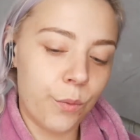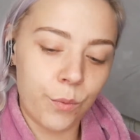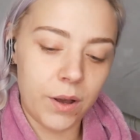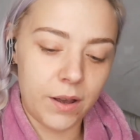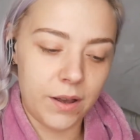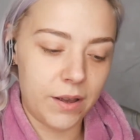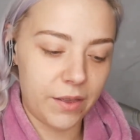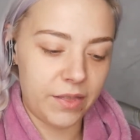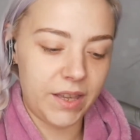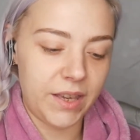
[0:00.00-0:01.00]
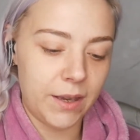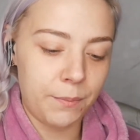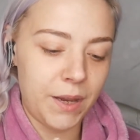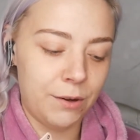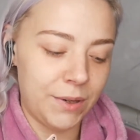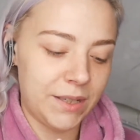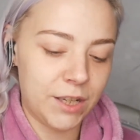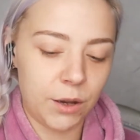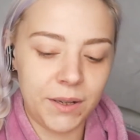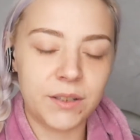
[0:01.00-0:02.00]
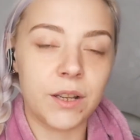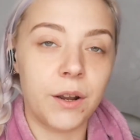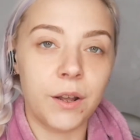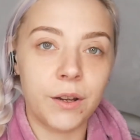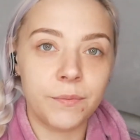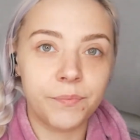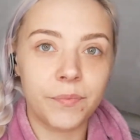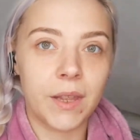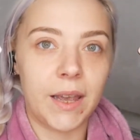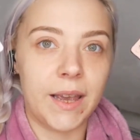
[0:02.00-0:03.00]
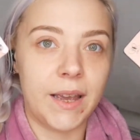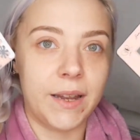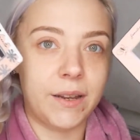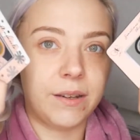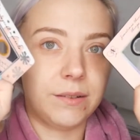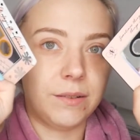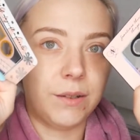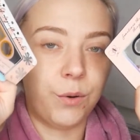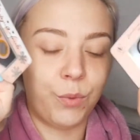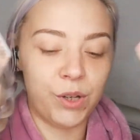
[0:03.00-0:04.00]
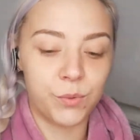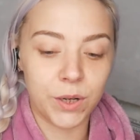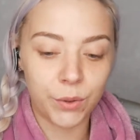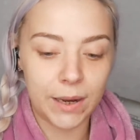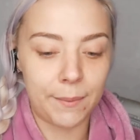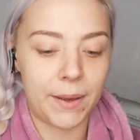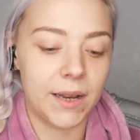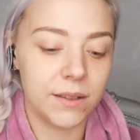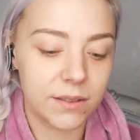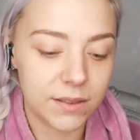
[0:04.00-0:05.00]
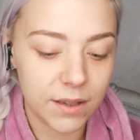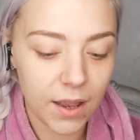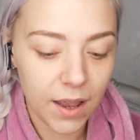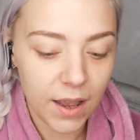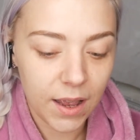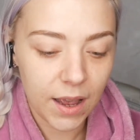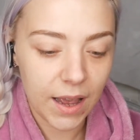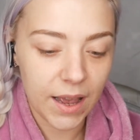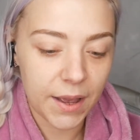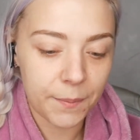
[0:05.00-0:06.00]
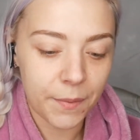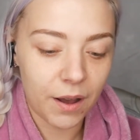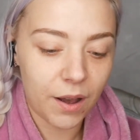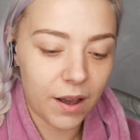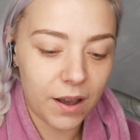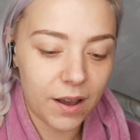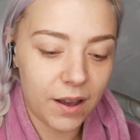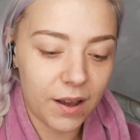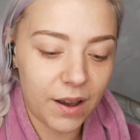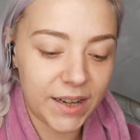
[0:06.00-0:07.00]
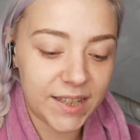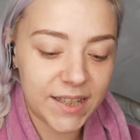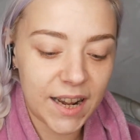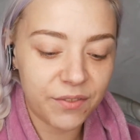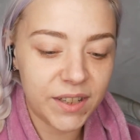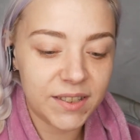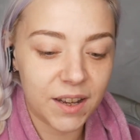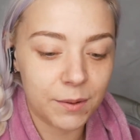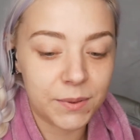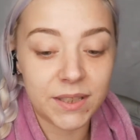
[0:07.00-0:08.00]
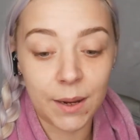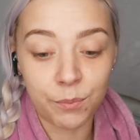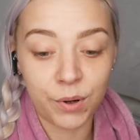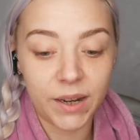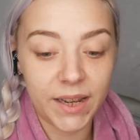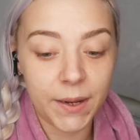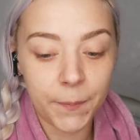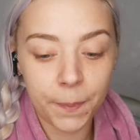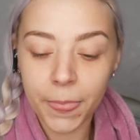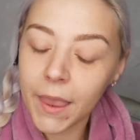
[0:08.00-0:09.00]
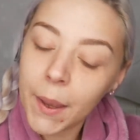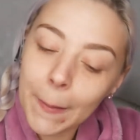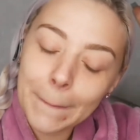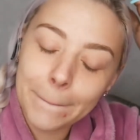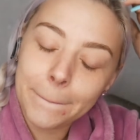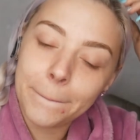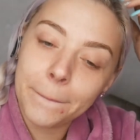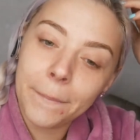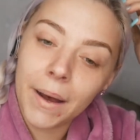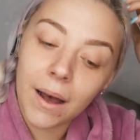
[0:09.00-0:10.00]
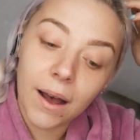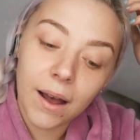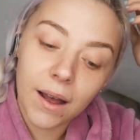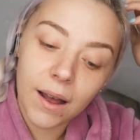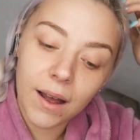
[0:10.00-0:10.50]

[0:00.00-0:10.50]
were the P.Louise Going Solo and Winter Wonderland palettes. I did have these up separately, but